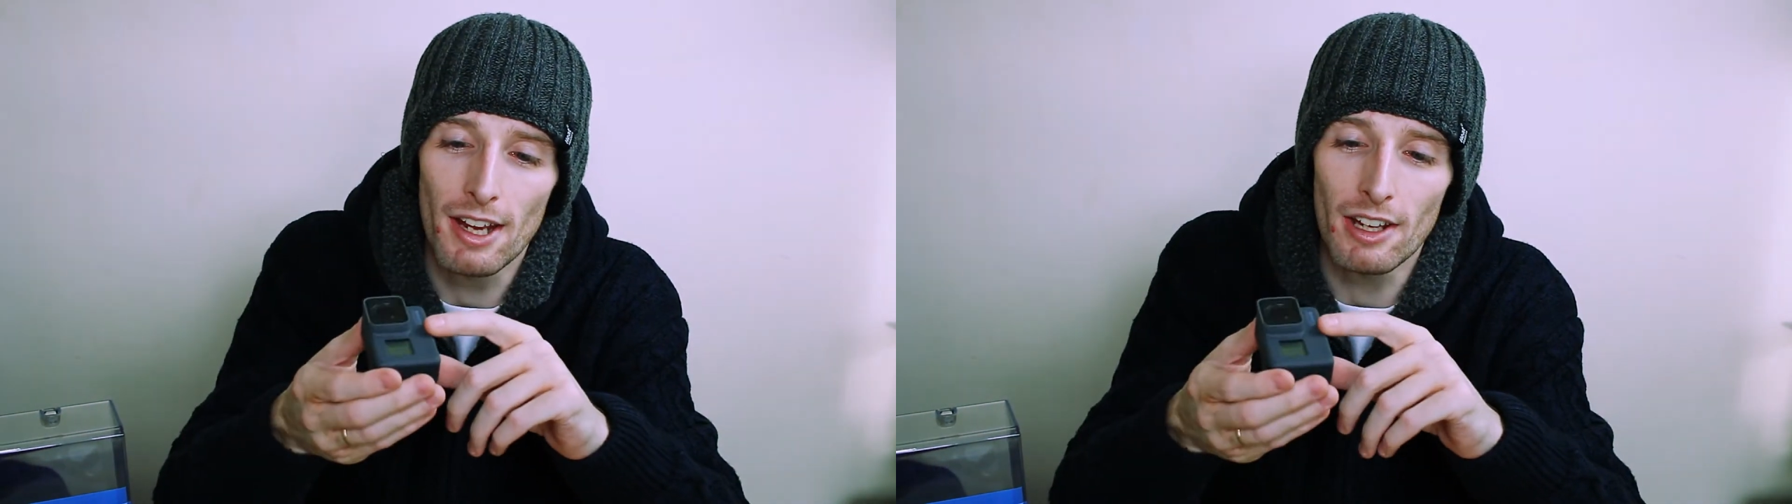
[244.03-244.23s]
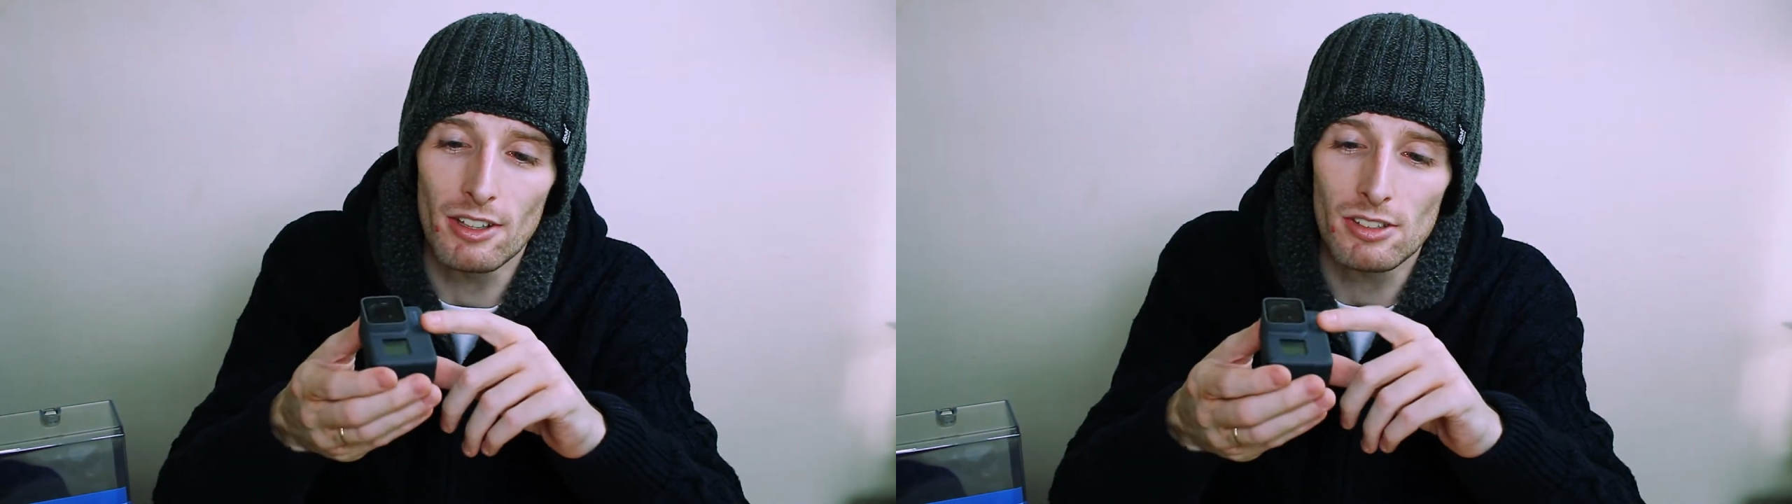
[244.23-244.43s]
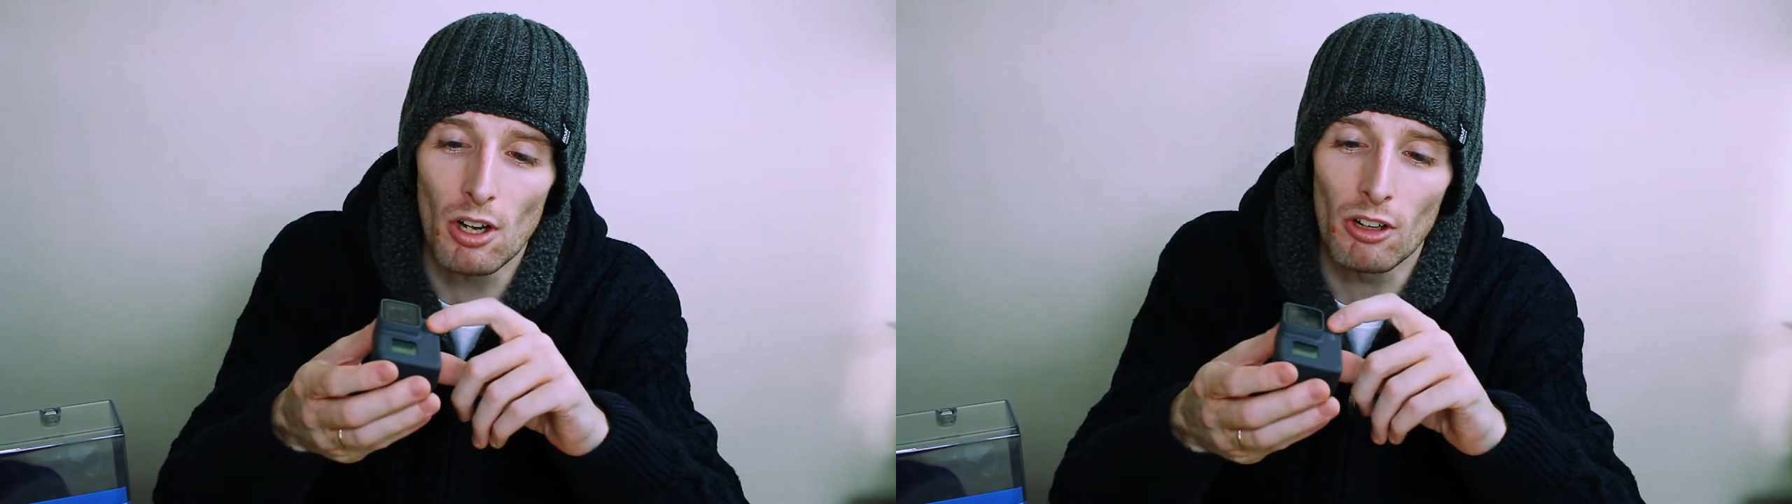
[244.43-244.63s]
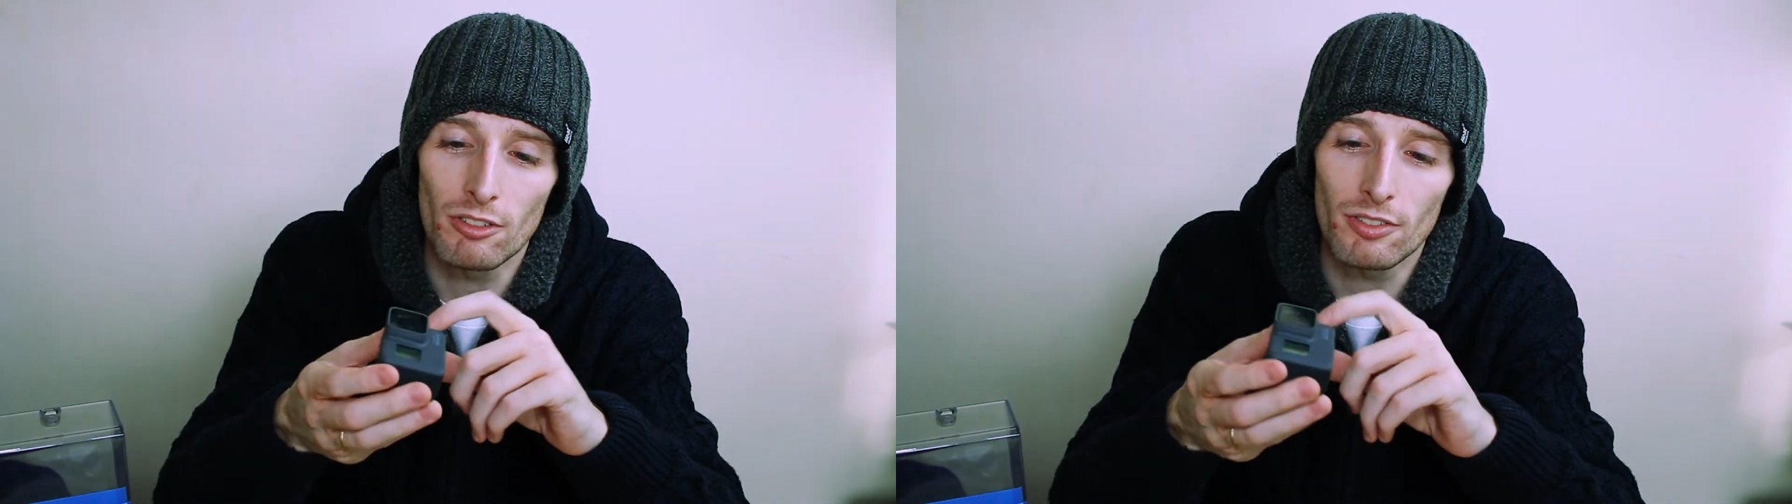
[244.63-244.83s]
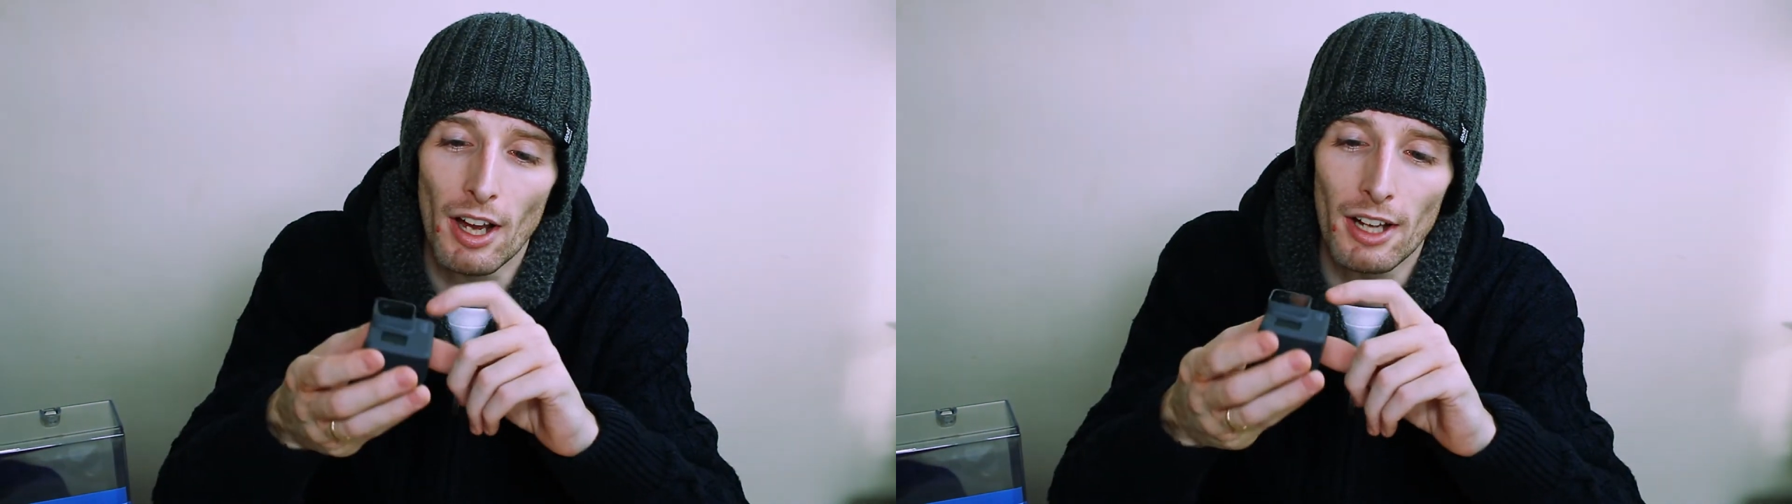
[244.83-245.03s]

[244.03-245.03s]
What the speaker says: is of,